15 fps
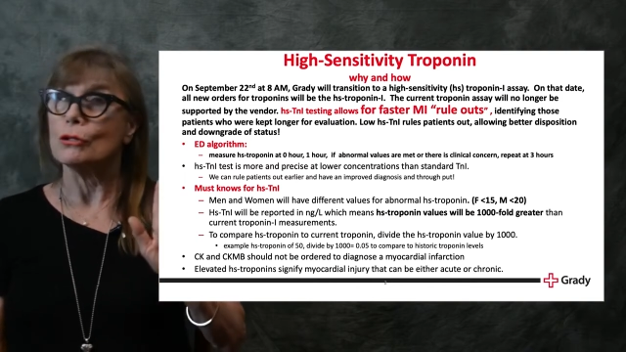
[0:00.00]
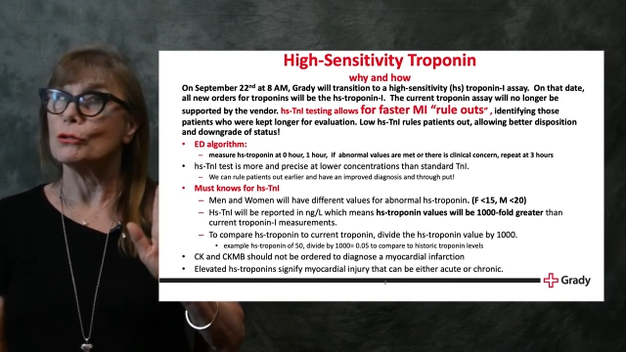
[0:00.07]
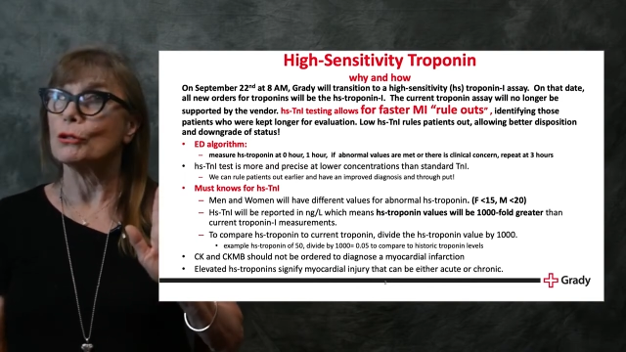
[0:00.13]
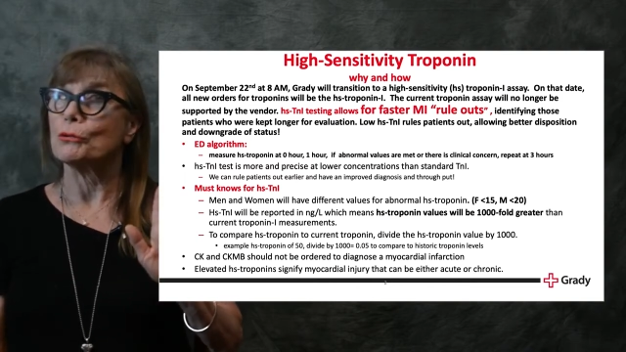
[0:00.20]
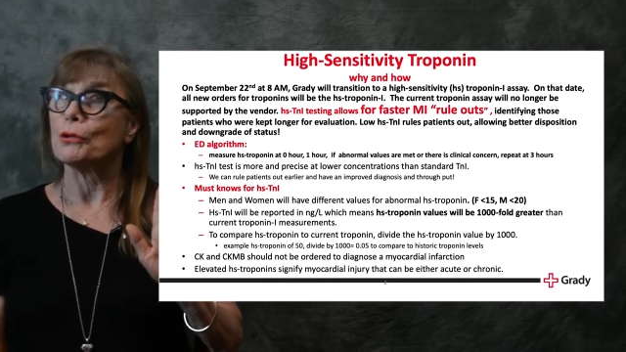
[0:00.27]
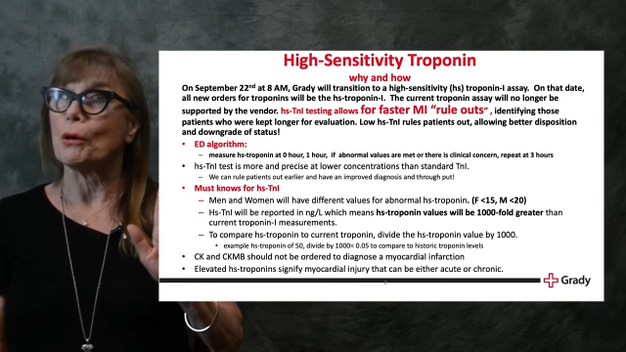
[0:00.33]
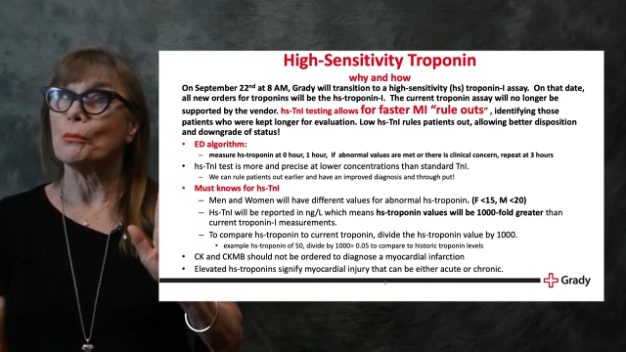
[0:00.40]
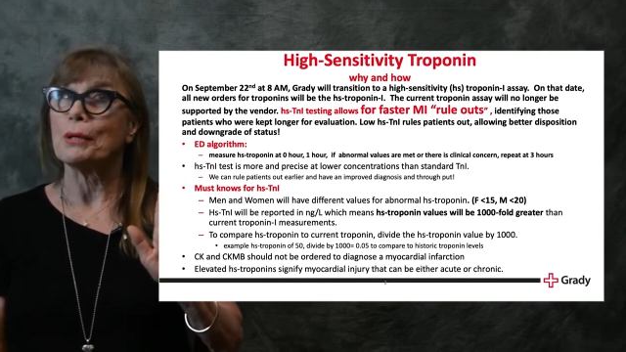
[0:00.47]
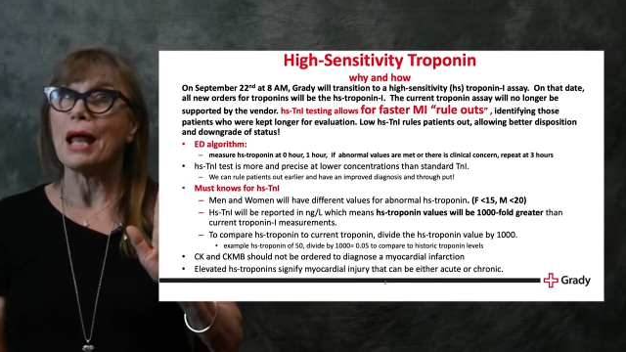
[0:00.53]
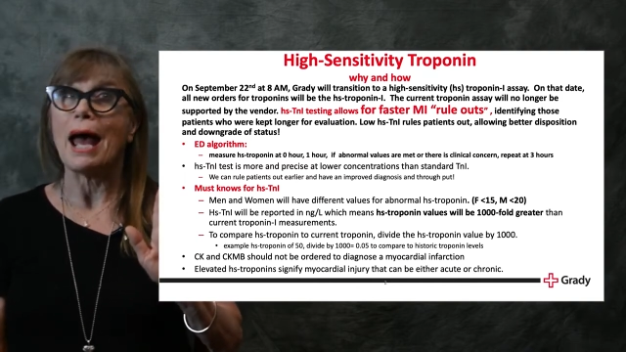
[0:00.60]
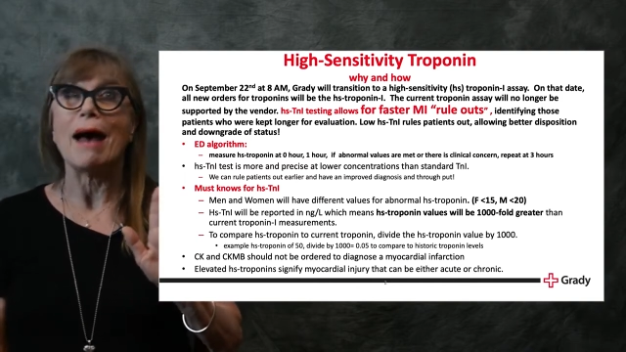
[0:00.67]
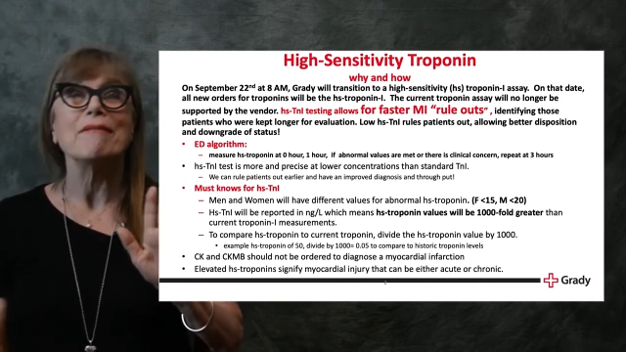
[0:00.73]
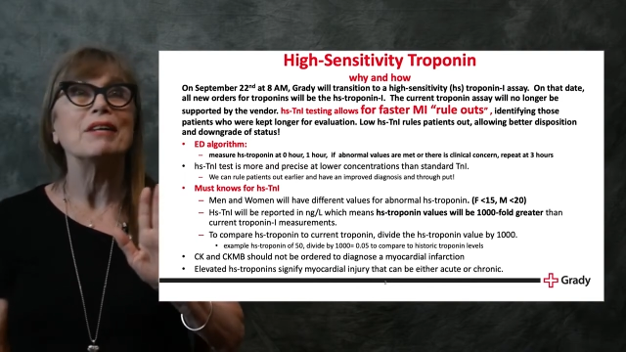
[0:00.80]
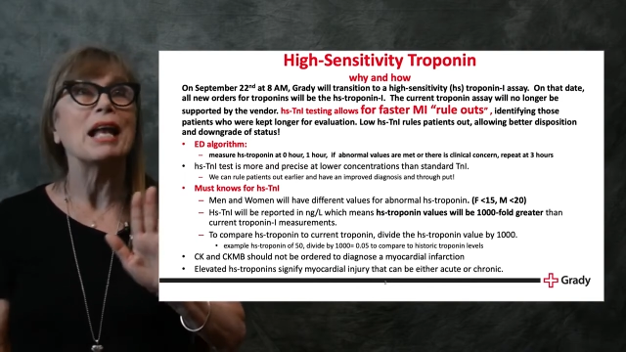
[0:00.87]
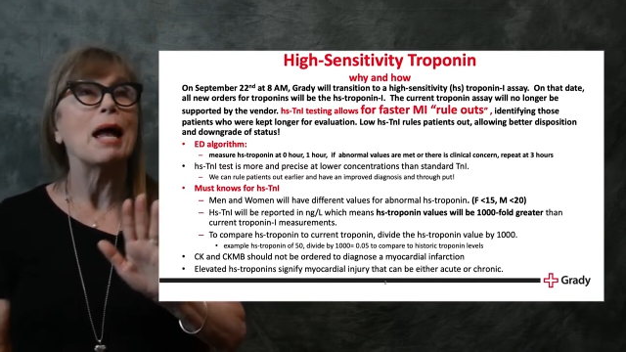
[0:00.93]
So don't
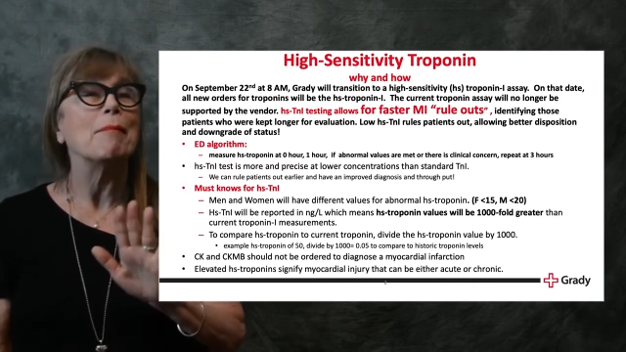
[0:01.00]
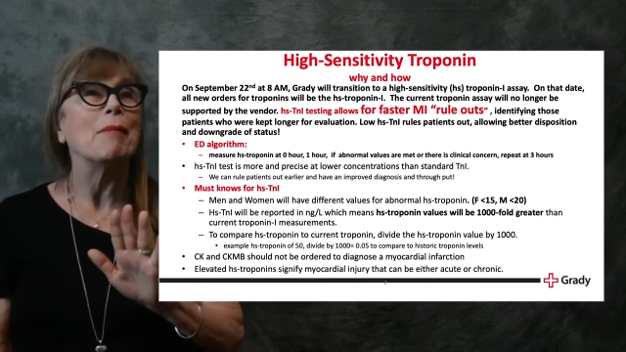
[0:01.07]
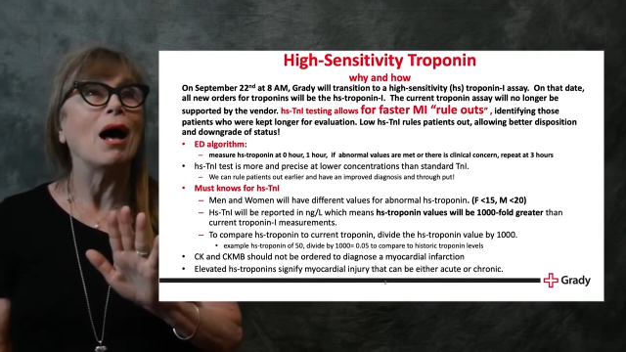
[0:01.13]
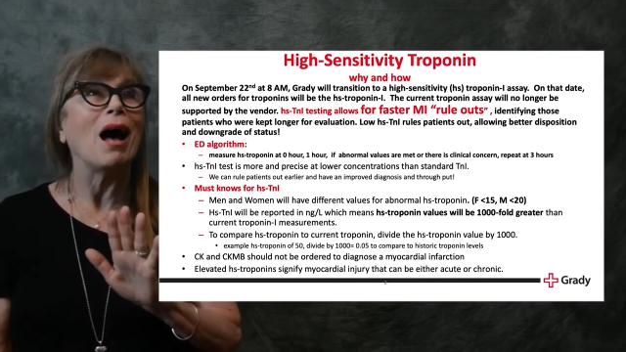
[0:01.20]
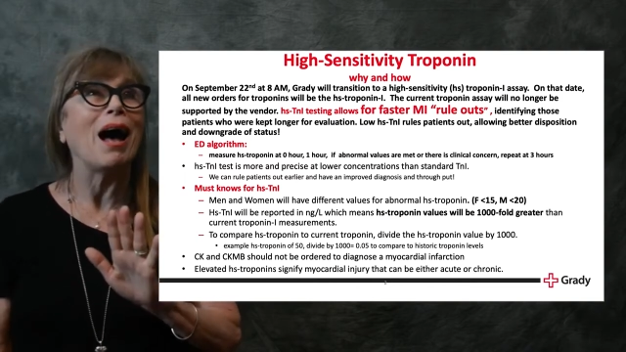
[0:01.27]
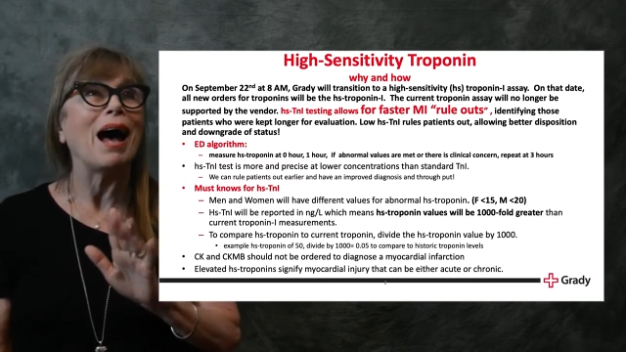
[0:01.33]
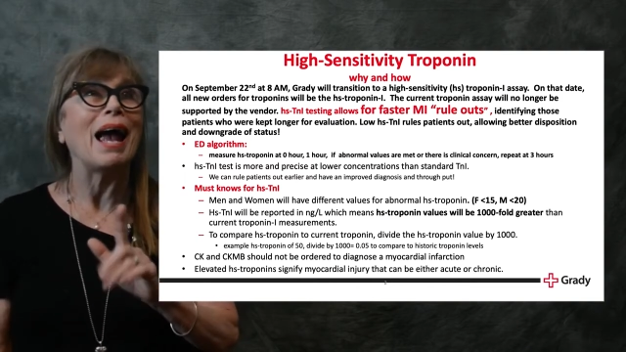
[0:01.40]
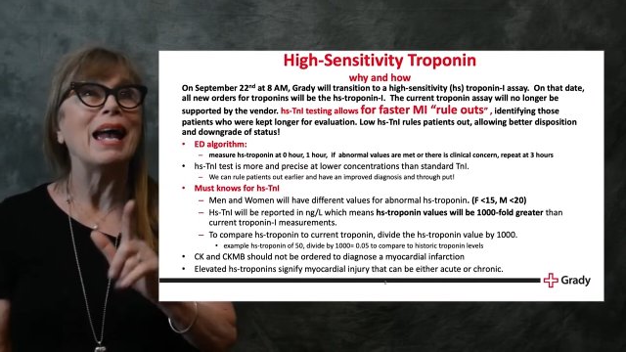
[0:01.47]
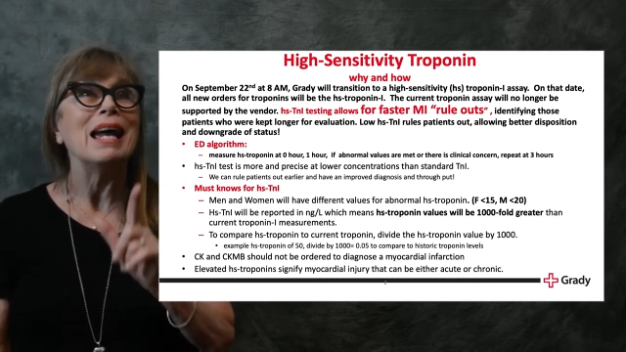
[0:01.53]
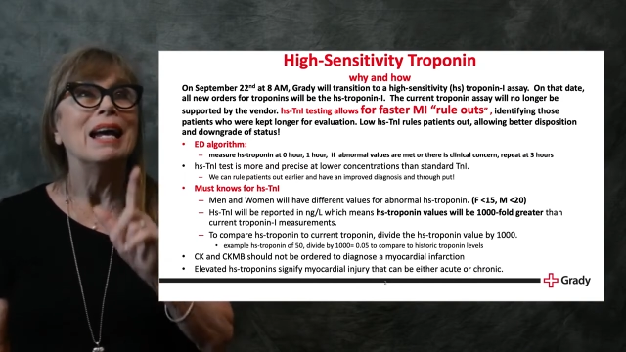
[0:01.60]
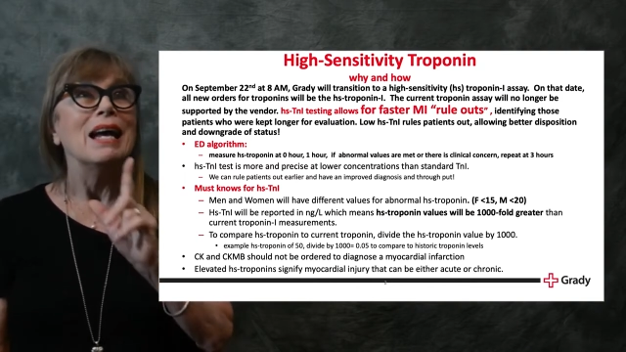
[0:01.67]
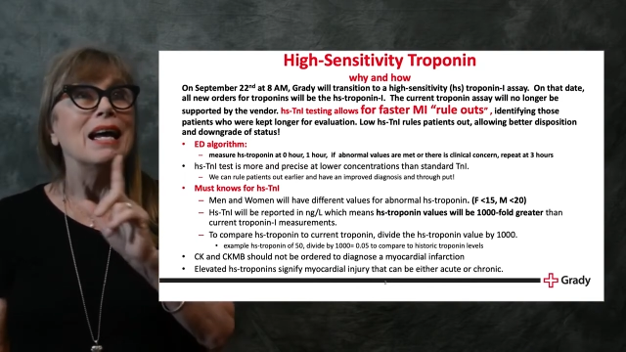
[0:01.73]
have an MI.